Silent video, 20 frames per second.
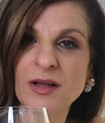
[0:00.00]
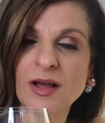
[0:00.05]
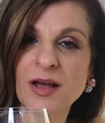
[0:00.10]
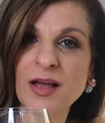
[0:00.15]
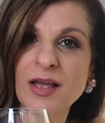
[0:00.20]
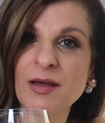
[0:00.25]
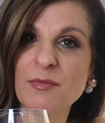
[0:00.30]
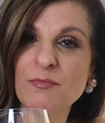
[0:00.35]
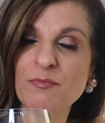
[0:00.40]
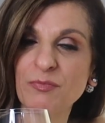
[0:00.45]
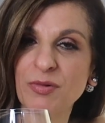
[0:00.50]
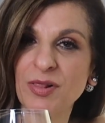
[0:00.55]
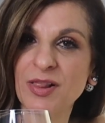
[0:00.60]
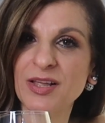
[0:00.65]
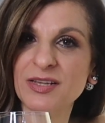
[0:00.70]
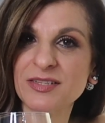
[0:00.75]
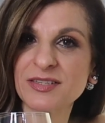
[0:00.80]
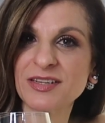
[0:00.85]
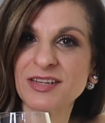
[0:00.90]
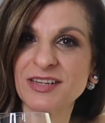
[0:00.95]
I am
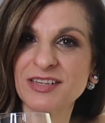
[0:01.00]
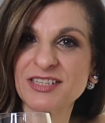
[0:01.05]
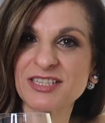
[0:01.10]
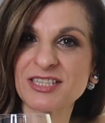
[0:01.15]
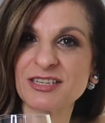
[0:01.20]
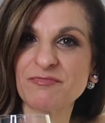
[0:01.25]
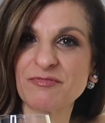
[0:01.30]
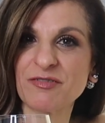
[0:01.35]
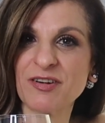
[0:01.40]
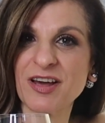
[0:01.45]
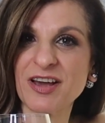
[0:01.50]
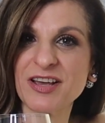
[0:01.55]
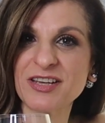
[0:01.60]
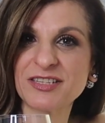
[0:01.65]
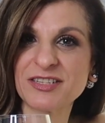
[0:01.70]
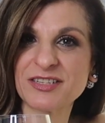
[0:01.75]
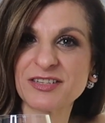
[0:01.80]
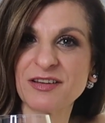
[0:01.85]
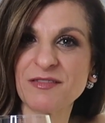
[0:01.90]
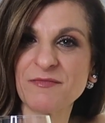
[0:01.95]
pleasantly
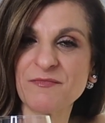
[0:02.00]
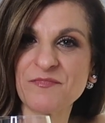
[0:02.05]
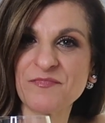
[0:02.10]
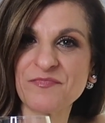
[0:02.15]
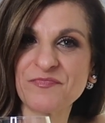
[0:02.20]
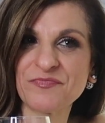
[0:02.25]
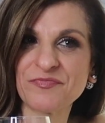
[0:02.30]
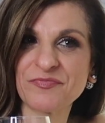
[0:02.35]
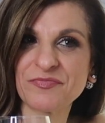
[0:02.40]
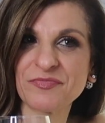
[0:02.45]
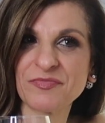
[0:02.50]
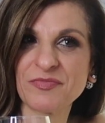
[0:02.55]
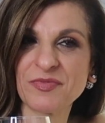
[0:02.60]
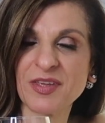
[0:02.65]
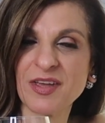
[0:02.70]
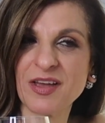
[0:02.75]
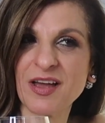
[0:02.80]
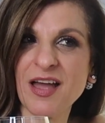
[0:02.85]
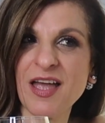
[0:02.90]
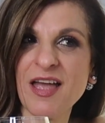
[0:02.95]
surprised.
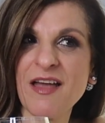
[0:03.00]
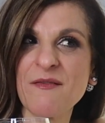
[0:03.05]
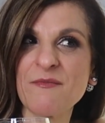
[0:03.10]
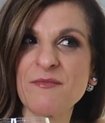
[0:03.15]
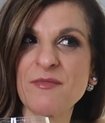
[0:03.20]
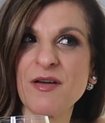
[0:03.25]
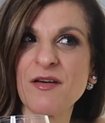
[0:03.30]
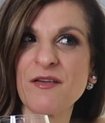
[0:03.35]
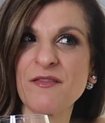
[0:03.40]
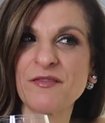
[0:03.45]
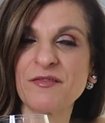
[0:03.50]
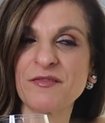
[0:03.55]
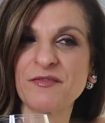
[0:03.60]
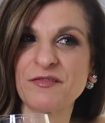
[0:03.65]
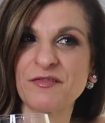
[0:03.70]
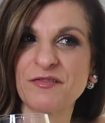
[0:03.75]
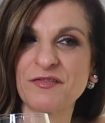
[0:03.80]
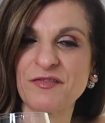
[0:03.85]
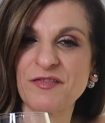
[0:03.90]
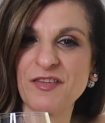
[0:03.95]
I am
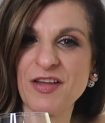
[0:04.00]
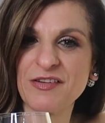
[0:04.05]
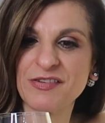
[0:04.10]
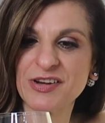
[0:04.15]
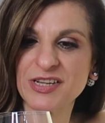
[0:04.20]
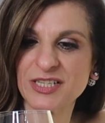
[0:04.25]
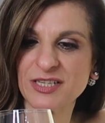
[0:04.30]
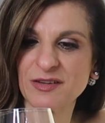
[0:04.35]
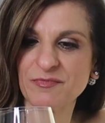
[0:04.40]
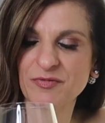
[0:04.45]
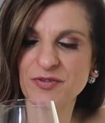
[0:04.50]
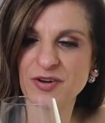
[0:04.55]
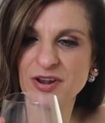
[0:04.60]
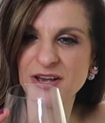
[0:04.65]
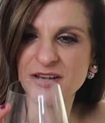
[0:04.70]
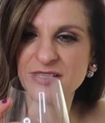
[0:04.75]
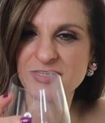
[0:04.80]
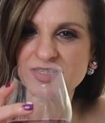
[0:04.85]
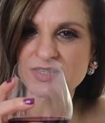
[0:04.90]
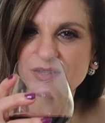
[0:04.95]
very
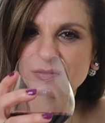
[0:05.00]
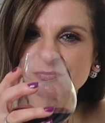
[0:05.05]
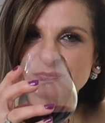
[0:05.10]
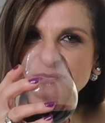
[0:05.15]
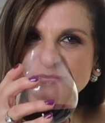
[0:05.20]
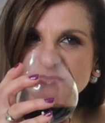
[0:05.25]
surprised.